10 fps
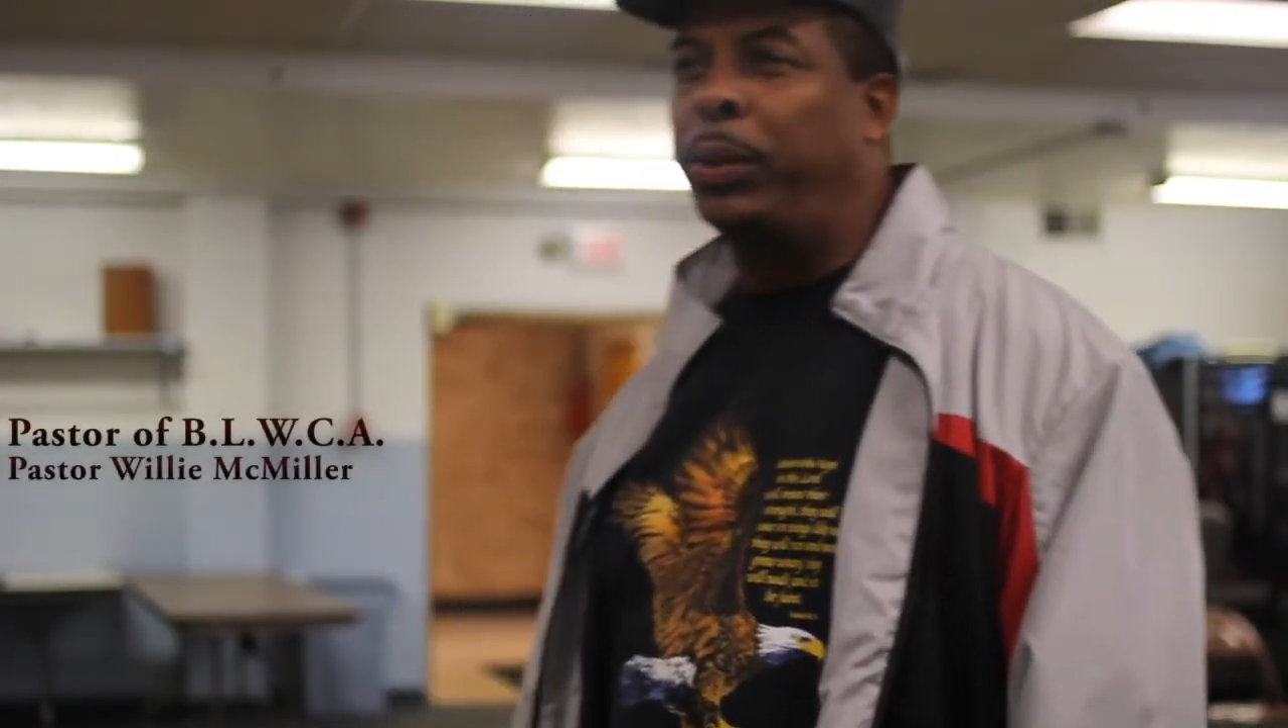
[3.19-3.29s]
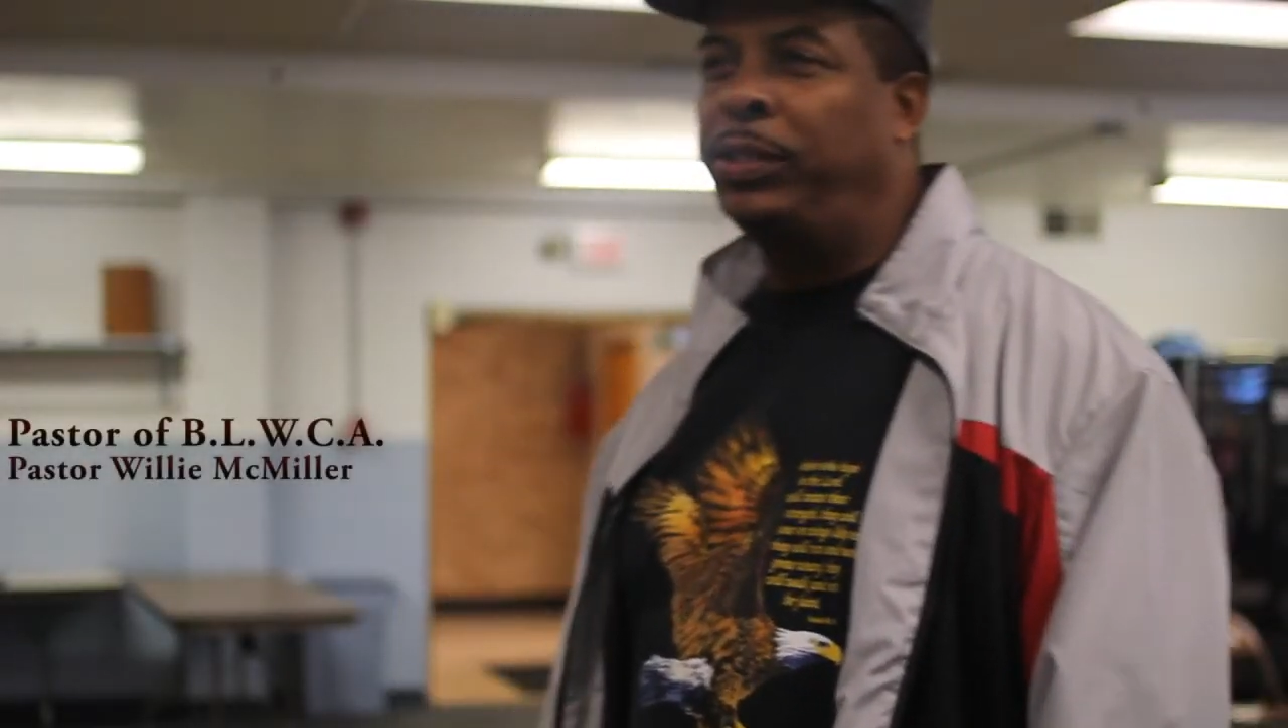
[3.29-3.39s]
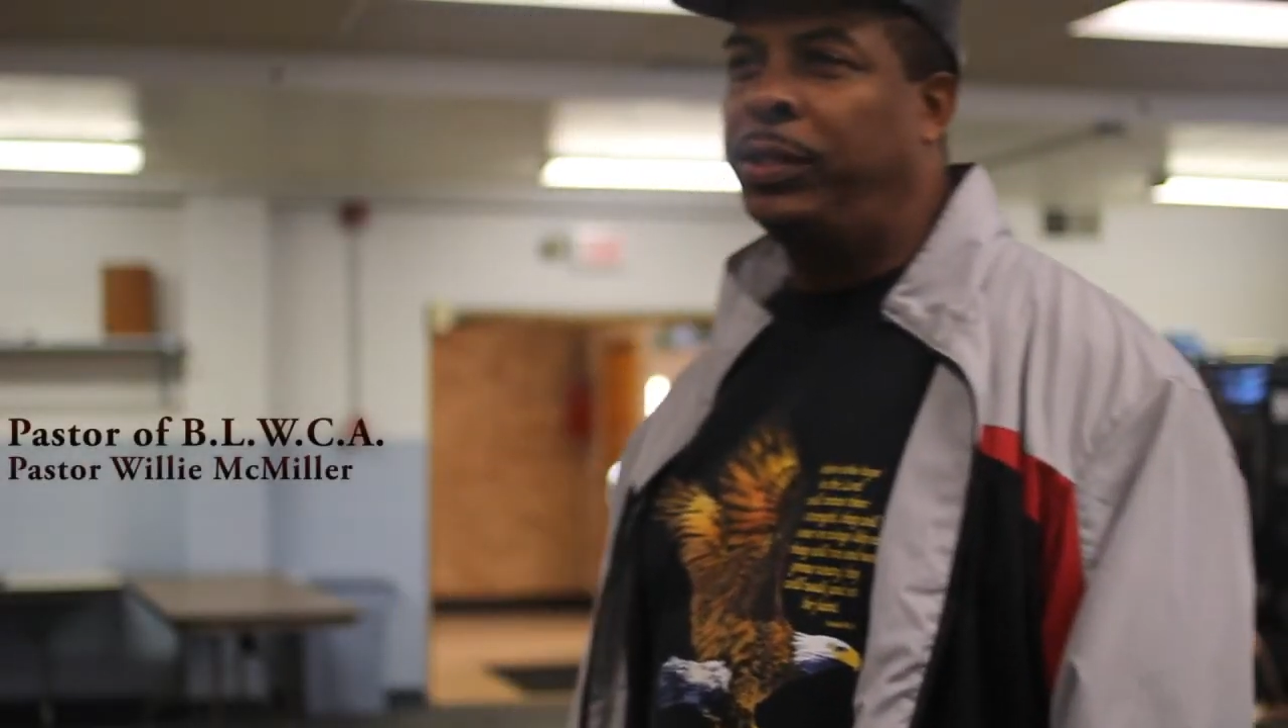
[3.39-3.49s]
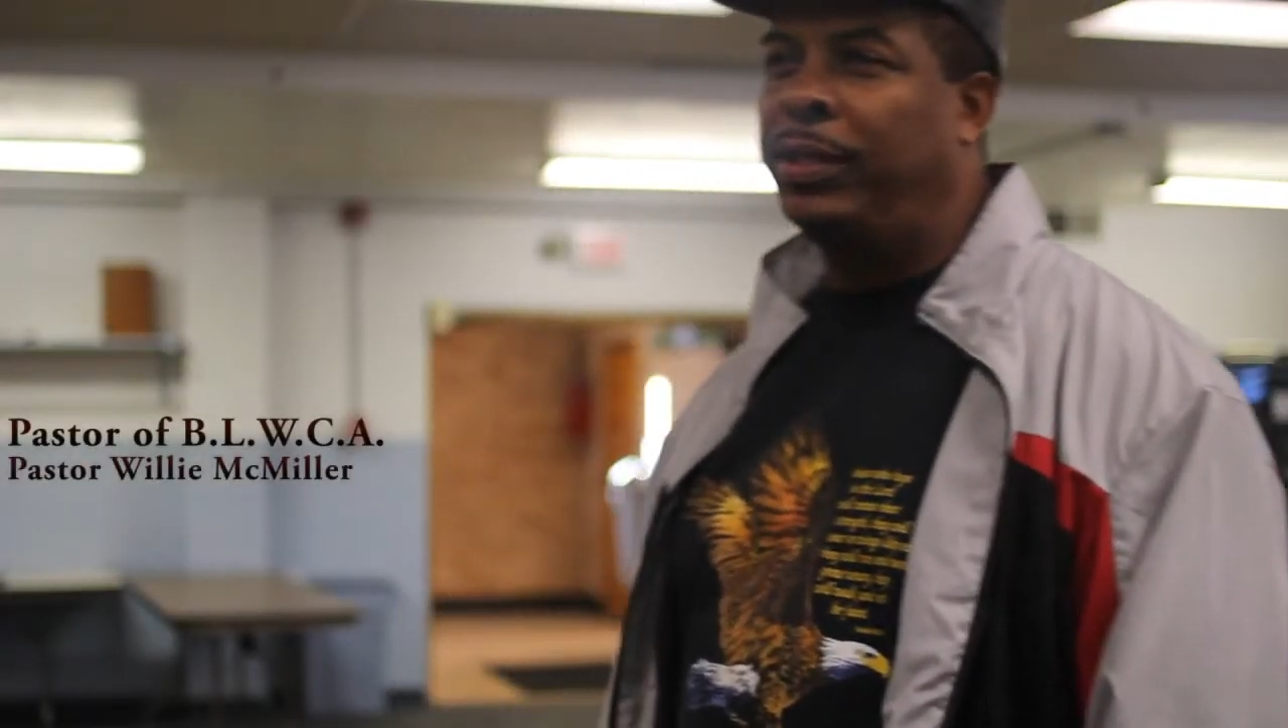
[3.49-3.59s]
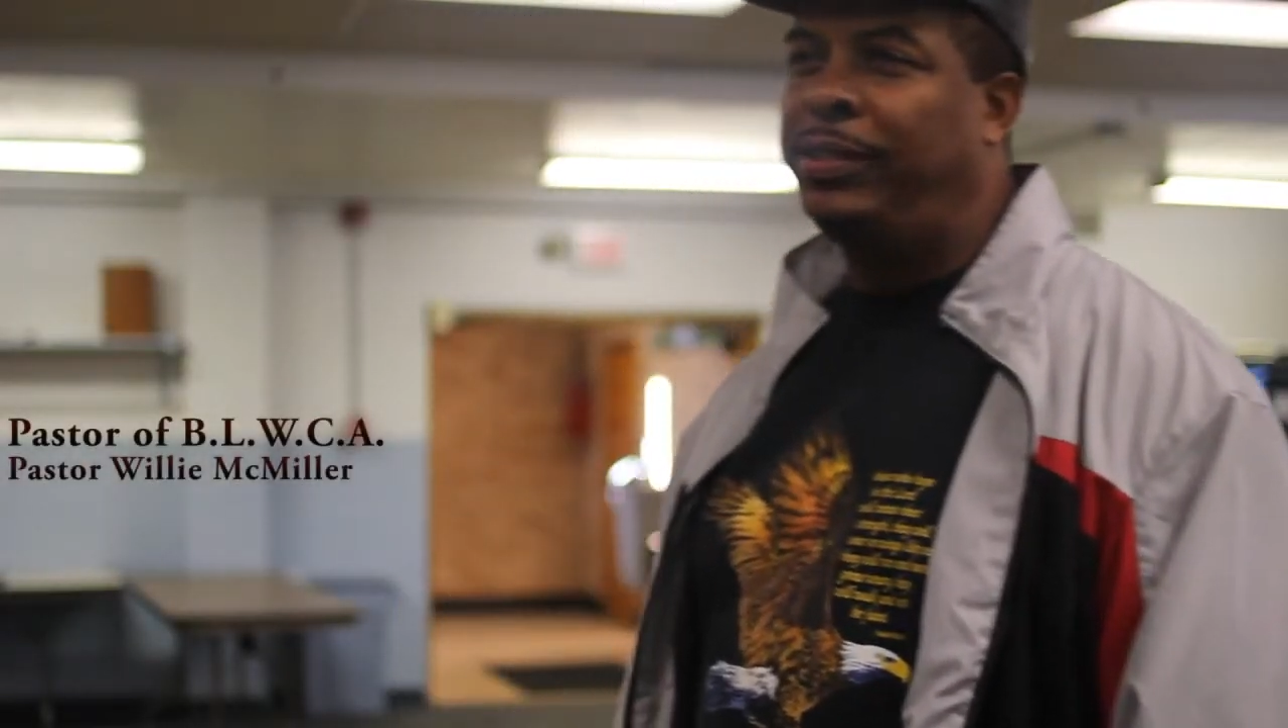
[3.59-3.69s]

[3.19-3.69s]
Christian